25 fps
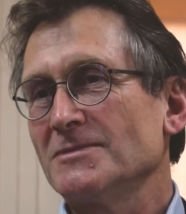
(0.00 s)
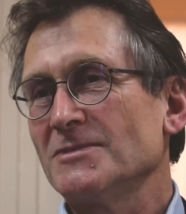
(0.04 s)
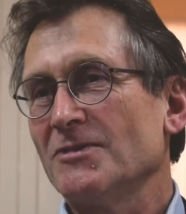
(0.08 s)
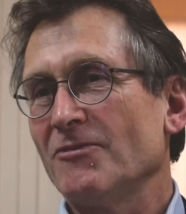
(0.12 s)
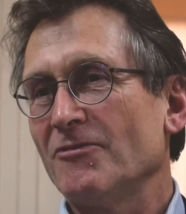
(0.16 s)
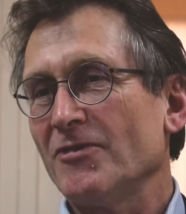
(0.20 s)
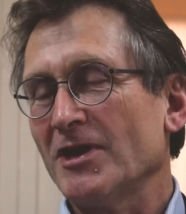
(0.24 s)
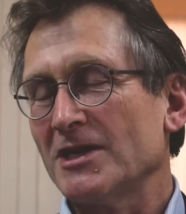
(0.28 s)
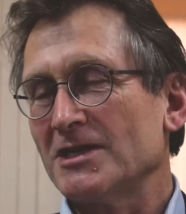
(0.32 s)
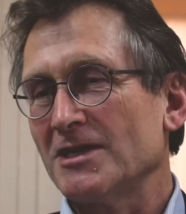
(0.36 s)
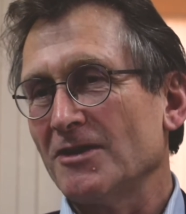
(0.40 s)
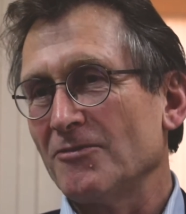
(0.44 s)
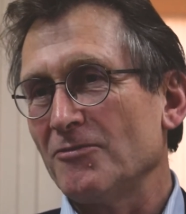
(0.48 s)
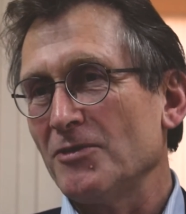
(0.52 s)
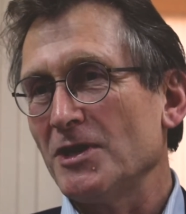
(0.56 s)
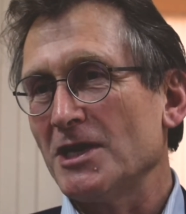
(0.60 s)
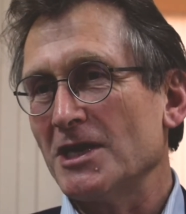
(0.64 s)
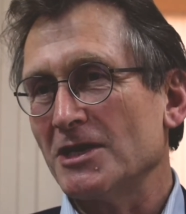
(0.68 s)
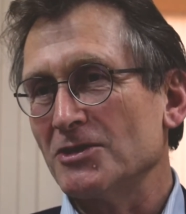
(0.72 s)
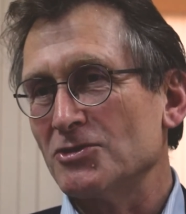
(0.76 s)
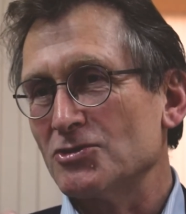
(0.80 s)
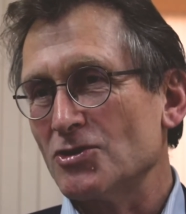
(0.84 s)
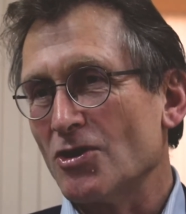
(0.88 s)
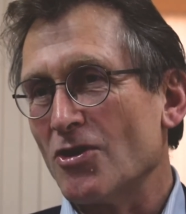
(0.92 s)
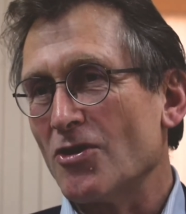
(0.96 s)
The fact that we
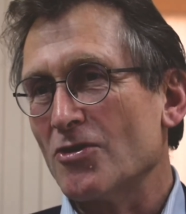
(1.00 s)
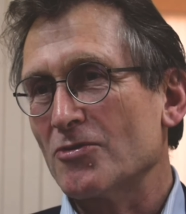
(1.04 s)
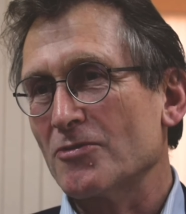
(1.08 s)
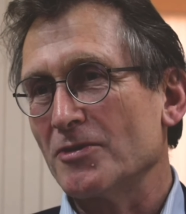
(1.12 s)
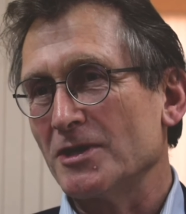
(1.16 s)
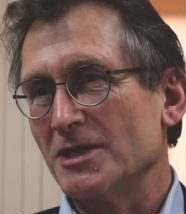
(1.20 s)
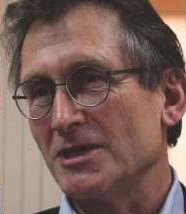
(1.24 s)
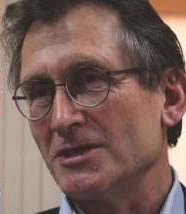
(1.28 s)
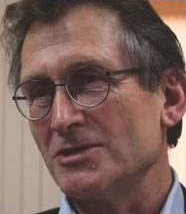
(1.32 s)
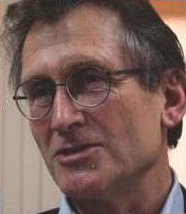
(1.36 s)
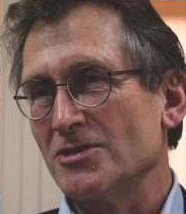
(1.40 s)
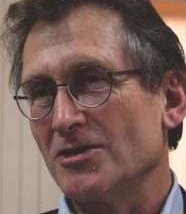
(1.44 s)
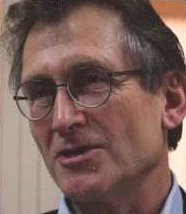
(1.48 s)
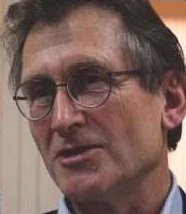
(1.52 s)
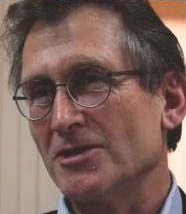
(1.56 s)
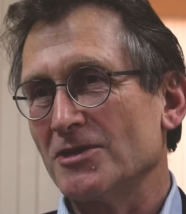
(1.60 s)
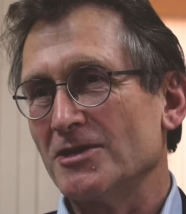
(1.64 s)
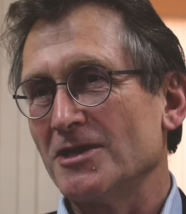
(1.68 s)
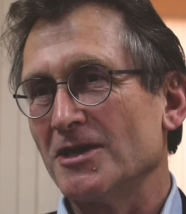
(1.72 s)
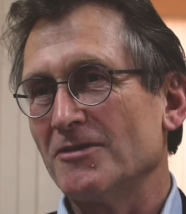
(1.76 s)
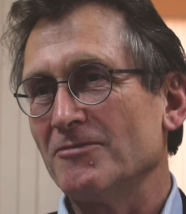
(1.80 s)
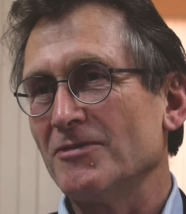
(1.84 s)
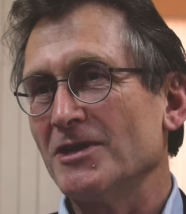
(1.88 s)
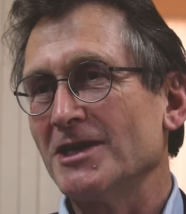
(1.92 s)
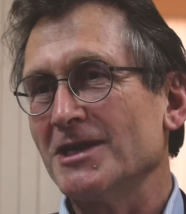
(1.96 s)
can talk with each other,
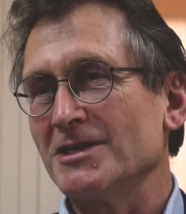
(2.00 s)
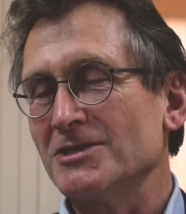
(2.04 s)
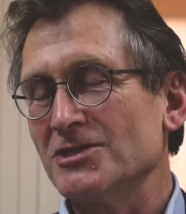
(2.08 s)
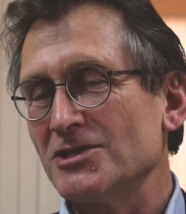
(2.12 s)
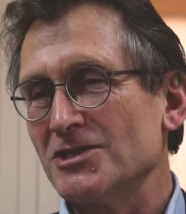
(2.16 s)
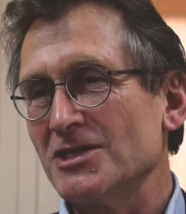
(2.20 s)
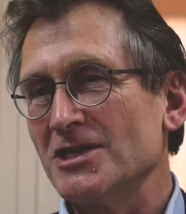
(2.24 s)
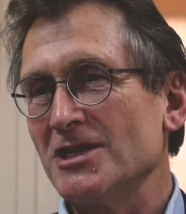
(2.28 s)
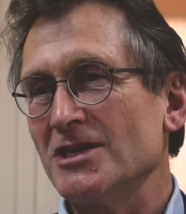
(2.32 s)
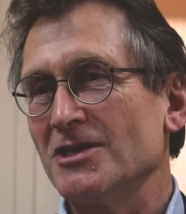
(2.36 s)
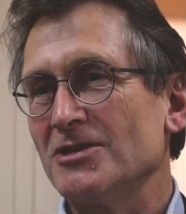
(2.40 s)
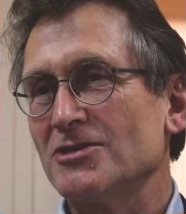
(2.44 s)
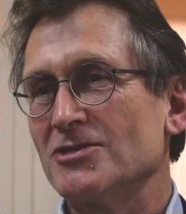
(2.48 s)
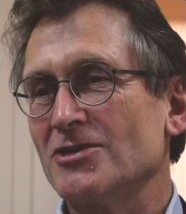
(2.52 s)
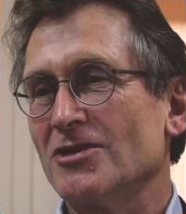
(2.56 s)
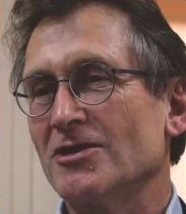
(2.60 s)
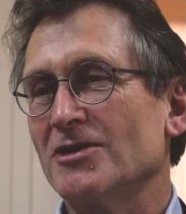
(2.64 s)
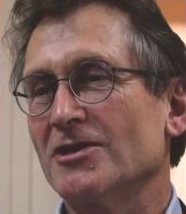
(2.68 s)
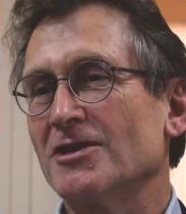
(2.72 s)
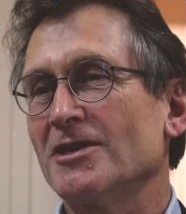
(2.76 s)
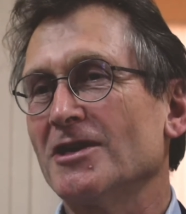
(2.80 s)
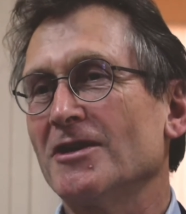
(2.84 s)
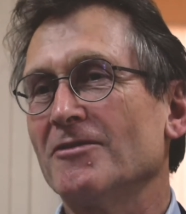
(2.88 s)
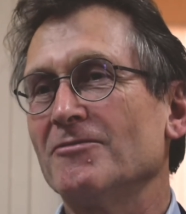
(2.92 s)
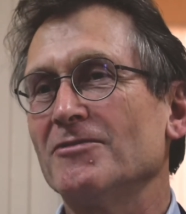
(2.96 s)
that we can see each
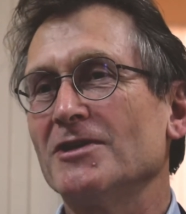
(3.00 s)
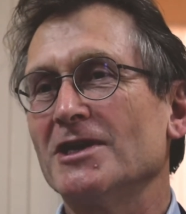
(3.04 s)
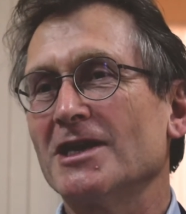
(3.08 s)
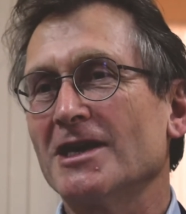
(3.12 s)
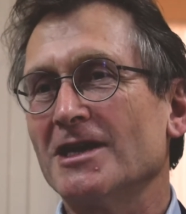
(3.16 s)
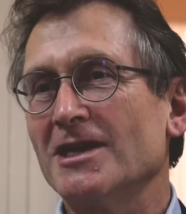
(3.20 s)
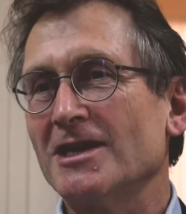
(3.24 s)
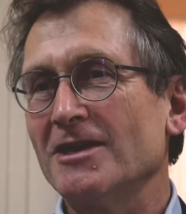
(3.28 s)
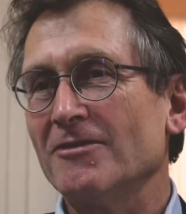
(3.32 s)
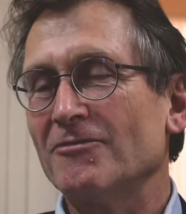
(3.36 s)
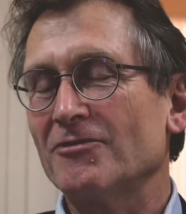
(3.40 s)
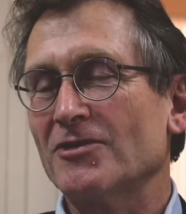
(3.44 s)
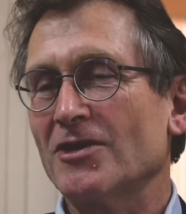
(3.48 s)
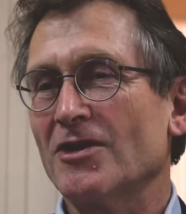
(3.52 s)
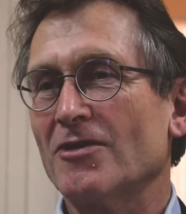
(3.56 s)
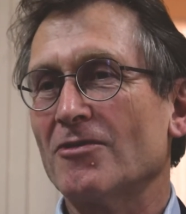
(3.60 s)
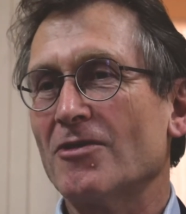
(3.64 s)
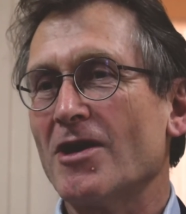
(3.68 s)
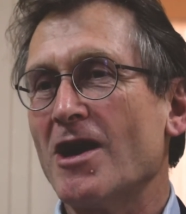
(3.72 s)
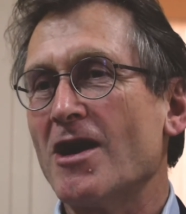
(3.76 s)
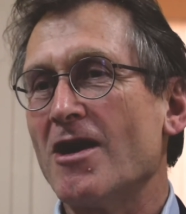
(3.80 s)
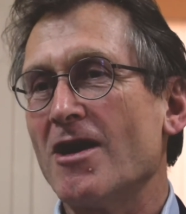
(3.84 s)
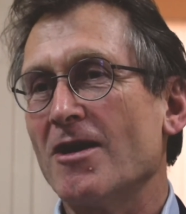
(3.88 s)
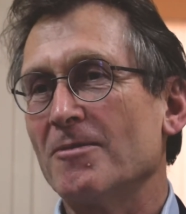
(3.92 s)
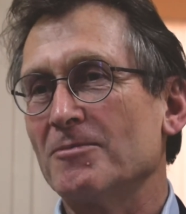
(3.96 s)
other, that we can lift
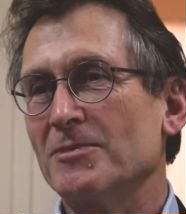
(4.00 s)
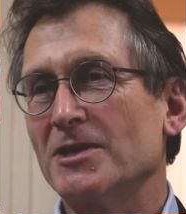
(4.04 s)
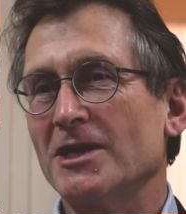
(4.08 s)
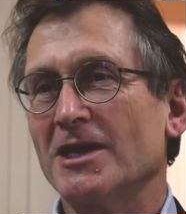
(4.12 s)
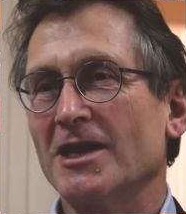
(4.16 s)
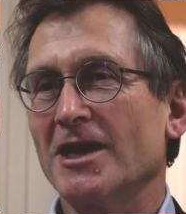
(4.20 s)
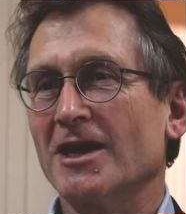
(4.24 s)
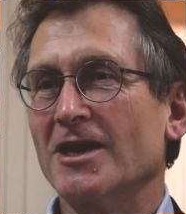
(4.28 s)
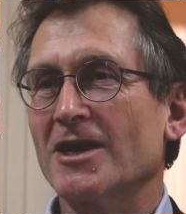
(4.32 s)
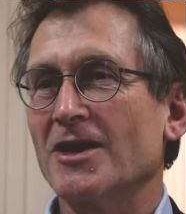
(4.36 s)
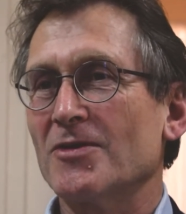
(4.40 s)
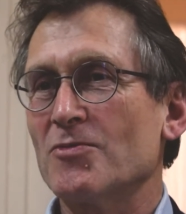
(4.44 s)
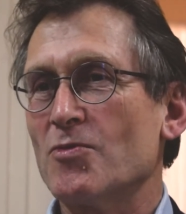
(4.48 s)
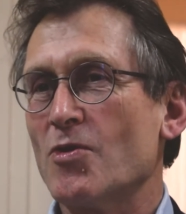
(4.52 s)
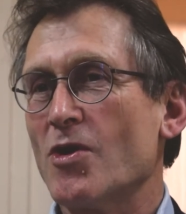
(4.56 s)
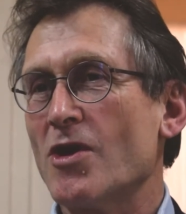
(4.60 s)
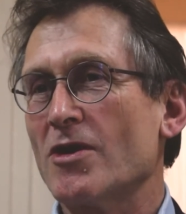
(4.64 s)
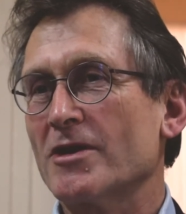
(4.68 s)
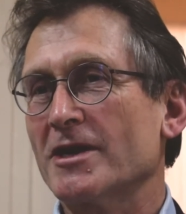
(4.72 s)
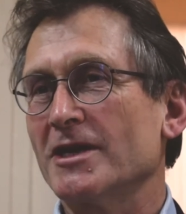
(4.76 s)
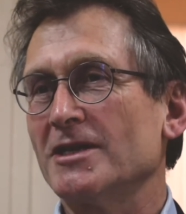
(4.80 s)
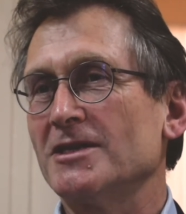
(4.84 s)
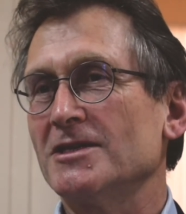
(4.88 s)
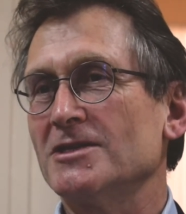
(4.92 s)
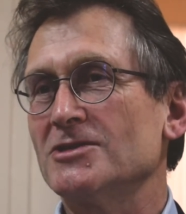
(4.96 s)
our arm, that I can
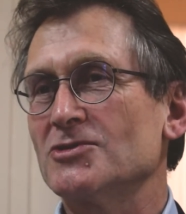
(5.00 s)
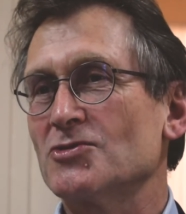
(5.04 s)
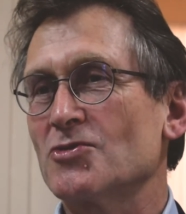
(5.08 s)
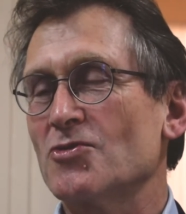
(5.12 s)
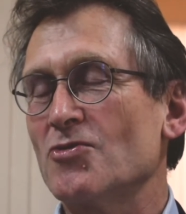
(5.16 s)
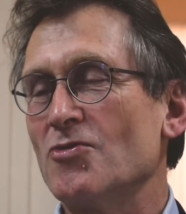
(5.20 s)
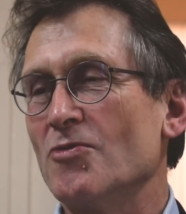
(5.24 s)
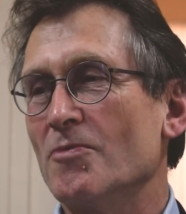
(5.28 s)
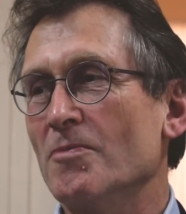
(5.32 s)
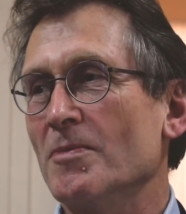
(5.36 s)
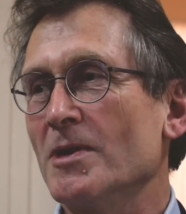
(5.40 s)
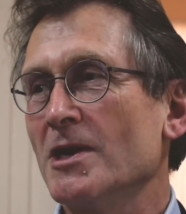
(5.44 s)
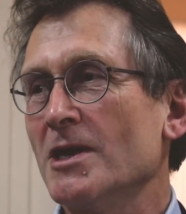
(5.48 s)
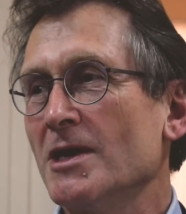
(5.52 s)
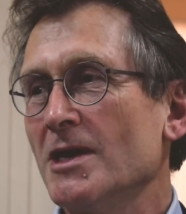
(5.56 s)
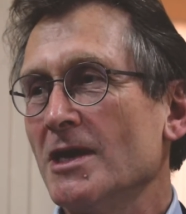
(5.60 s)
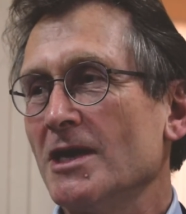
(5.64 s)
walk in this room,